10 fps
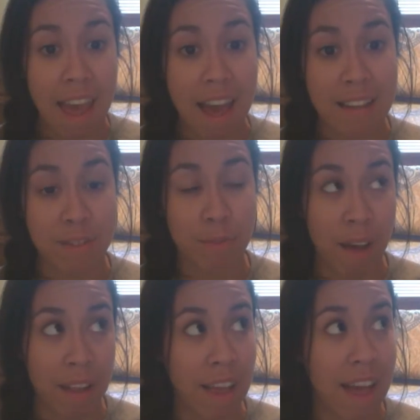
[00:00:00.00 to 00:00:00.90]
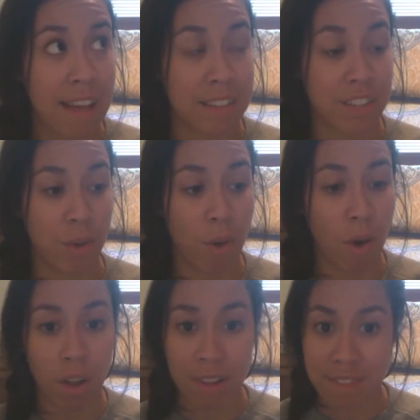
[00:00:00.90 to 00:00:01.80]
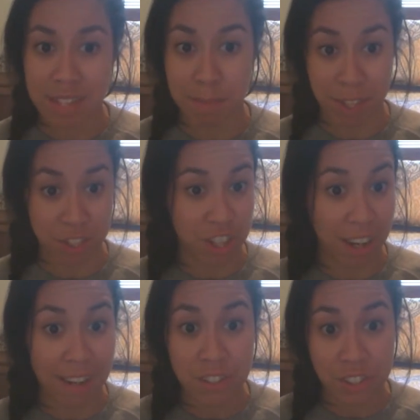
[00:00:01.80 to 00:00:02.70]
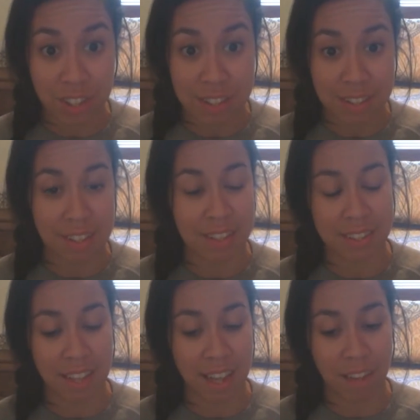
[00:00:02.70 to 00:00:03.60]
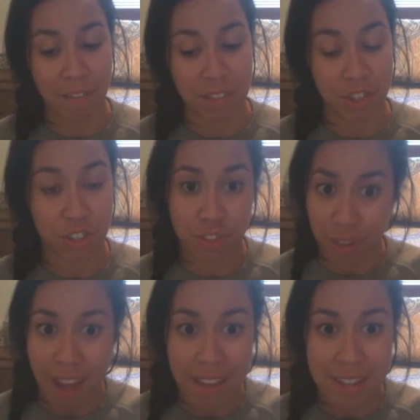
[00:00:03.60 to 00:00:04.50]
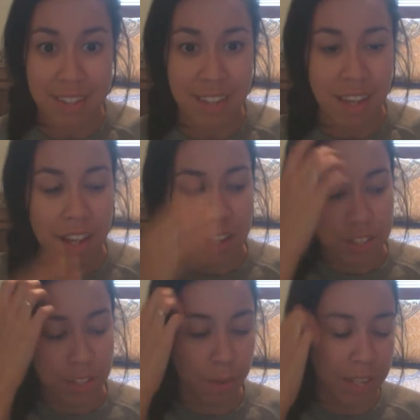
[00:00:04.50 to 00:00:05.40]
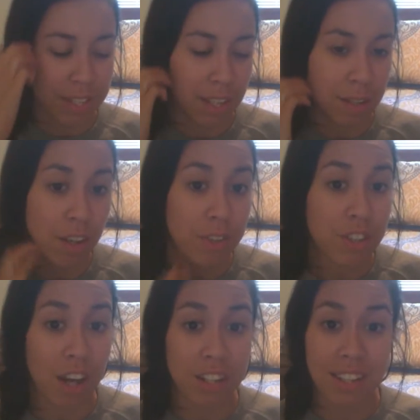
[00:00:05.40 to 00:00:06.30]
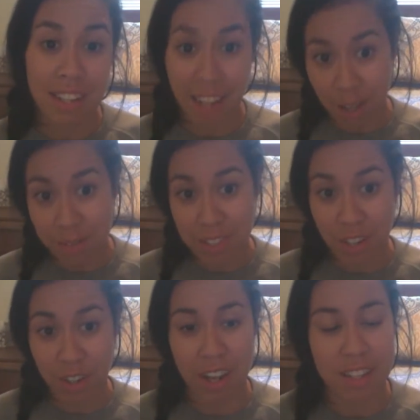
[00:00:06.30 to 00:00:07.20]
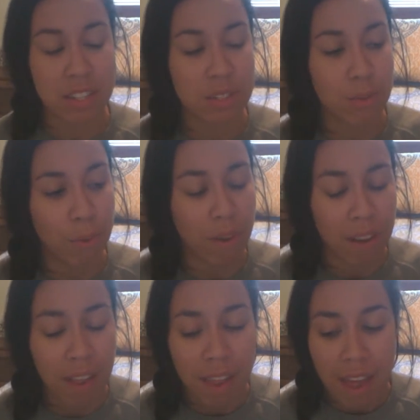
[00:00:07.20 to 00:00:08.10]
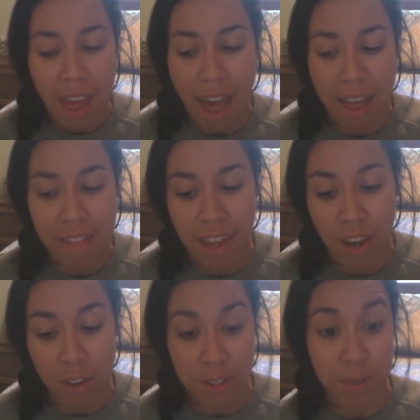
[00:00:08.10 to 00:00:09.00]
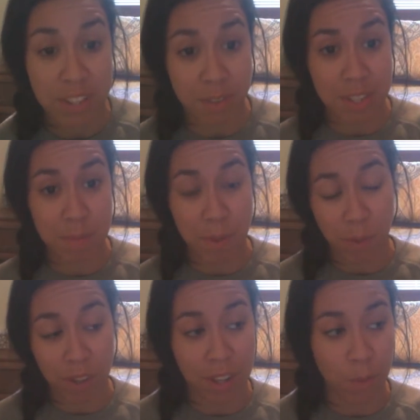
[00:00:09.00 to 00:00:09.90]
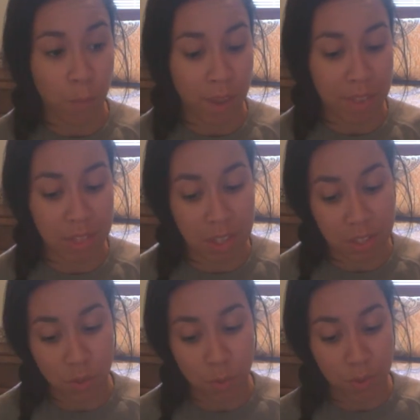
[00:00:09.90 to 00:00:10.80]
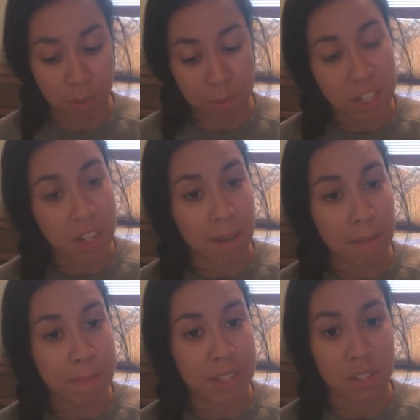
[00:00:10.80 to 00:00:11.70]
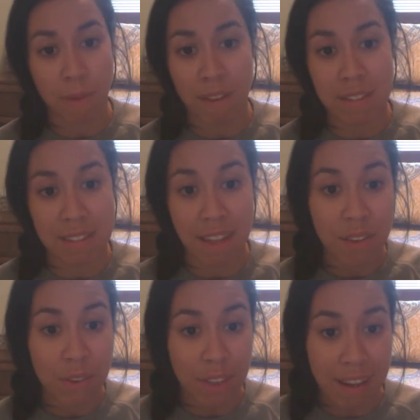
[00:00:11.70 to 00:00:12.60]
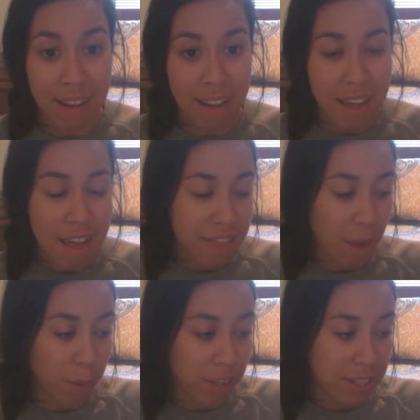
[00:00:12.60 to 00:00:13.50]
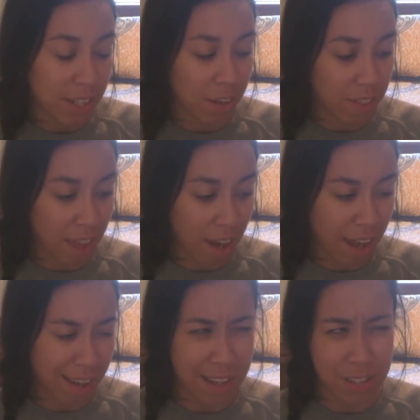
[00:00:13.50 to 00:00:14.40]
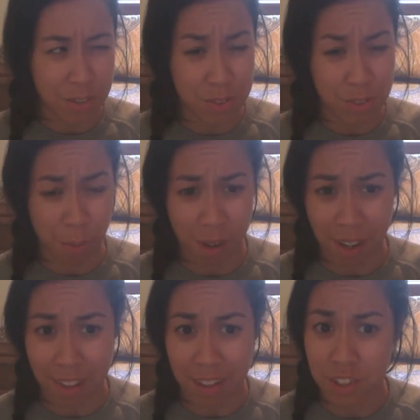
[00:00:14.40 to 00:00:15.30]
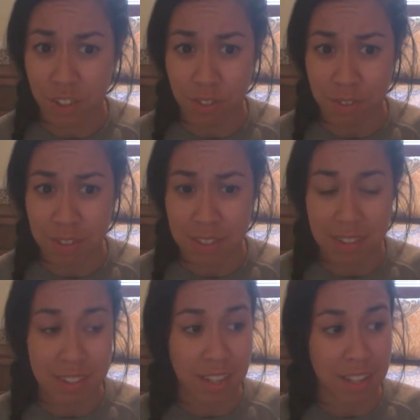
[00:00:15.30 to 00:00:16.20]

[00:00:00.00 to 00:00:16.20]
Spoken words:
as well as, you know, all of these big changes in his life and stress. So he's gonna go talk to the counselor at his school, and then also he's going to be working with the school speech therapist, as well as another lady that works there that I guess used to work at like a children's